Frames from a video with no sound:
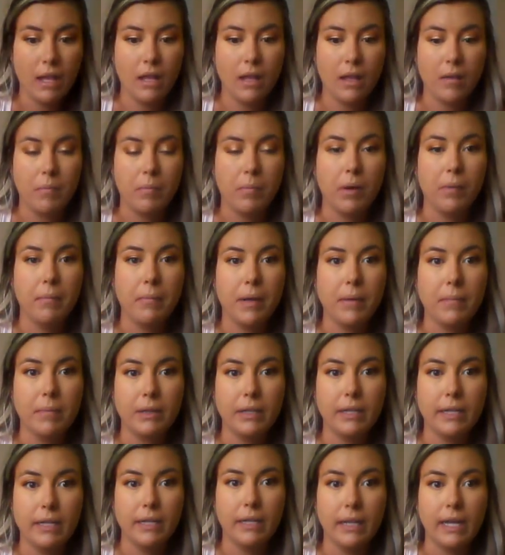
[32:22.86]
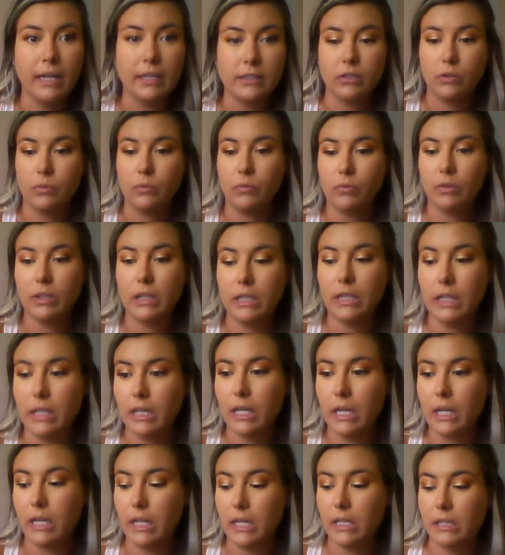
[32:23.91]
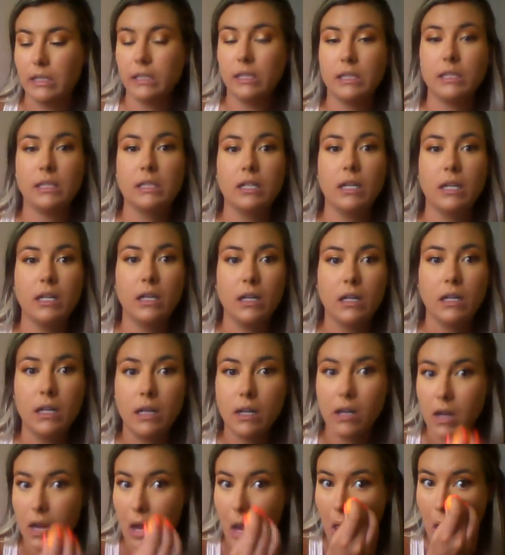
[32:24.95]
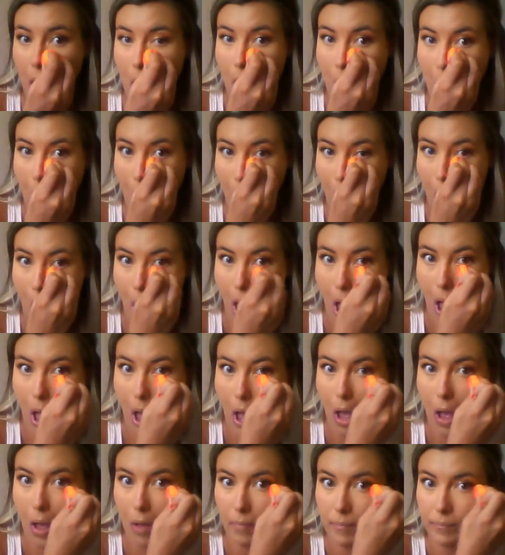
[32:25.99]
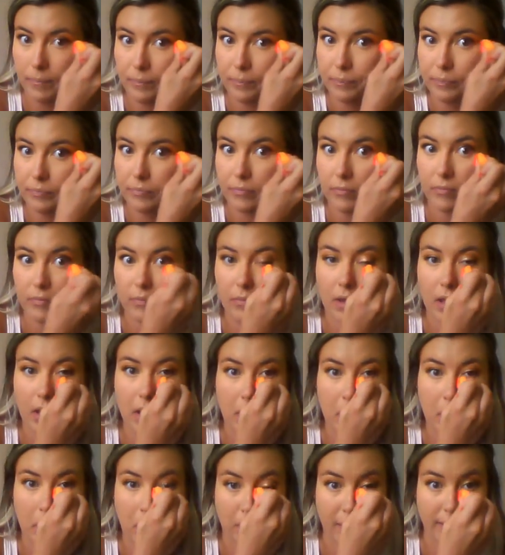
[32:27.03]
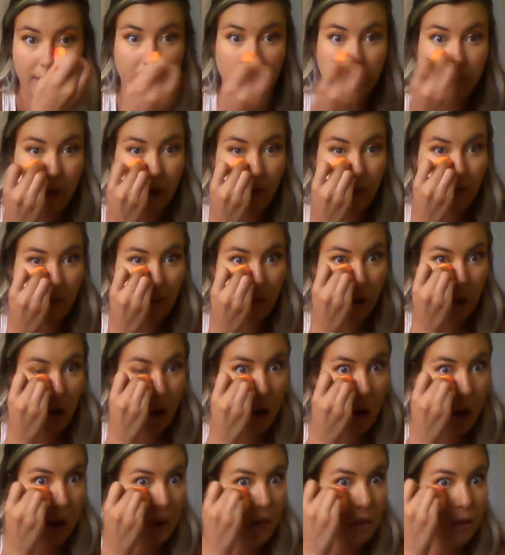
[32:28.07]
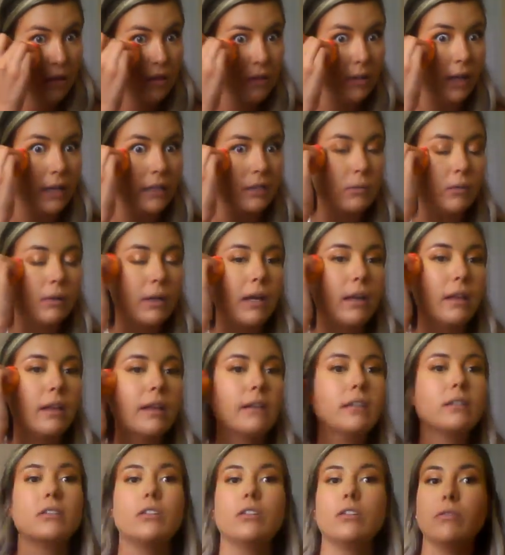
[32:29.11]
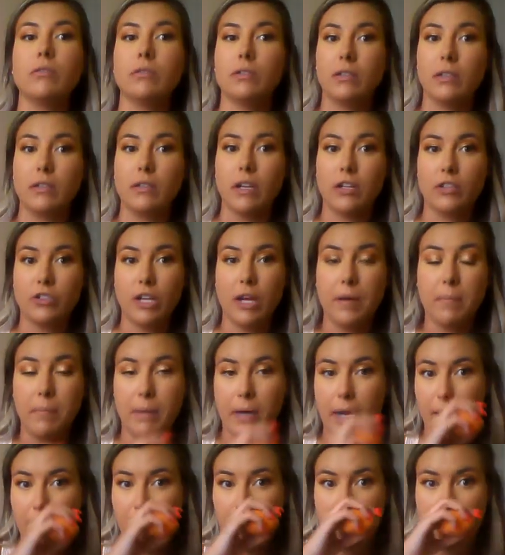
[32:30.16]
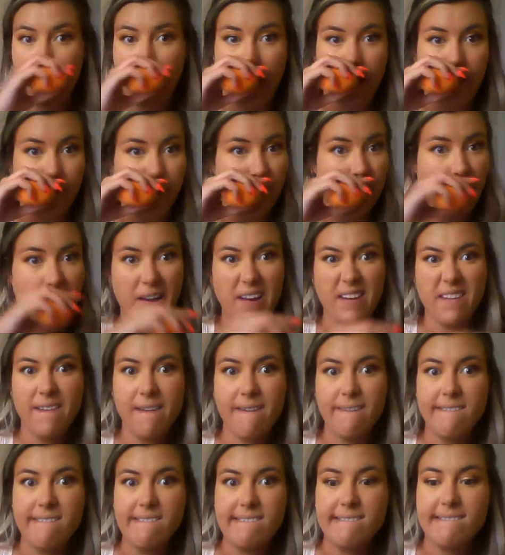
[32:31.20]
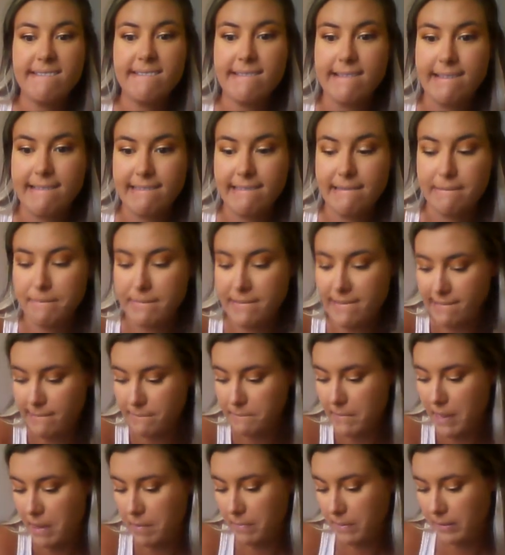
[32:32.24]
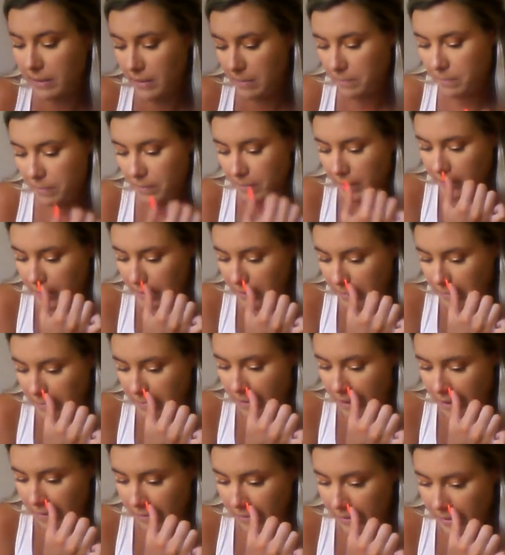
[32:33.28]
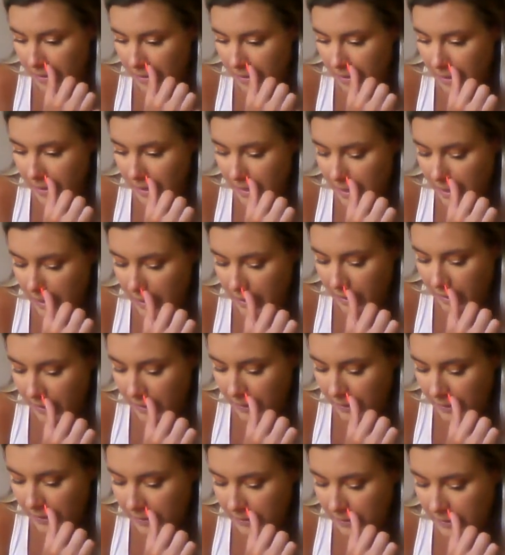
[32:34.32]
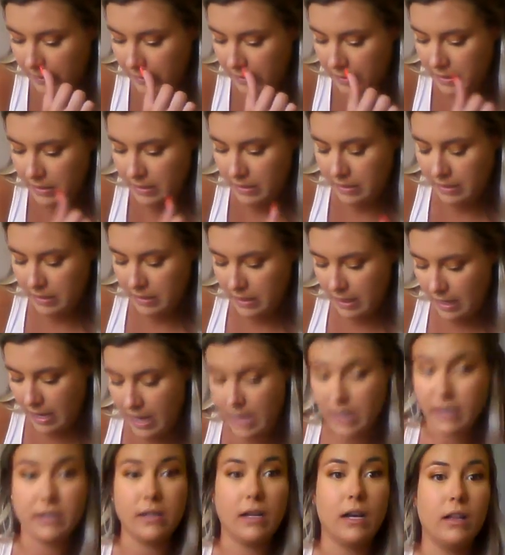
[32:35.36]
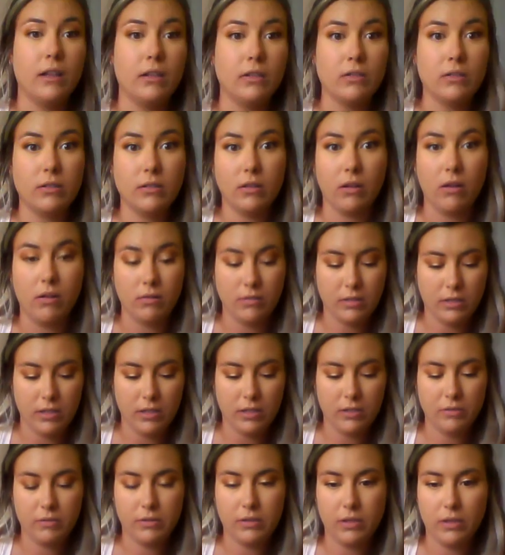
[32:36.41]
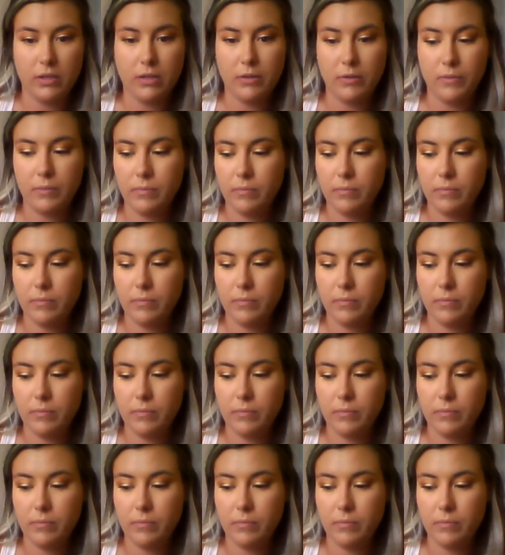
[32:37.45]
but Maybelline has a really nice pressed powder. That's what I like to use to touch up, but I don't have one. But the Maybelline pressed powder is $8 also, so